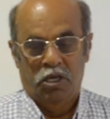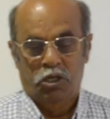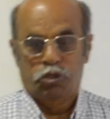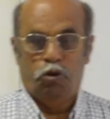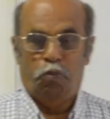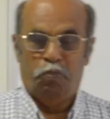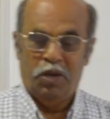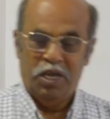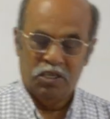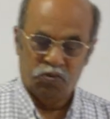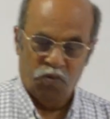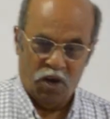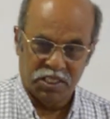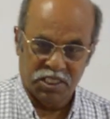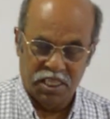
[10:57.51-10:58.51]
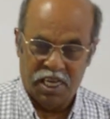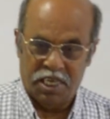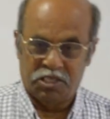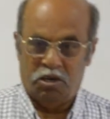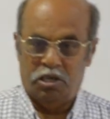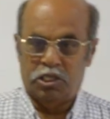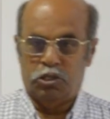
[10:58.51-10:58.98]
So please watch
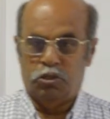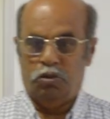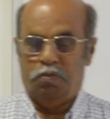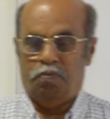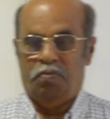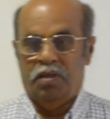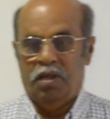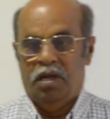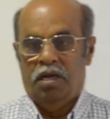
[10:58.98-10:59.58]
that also.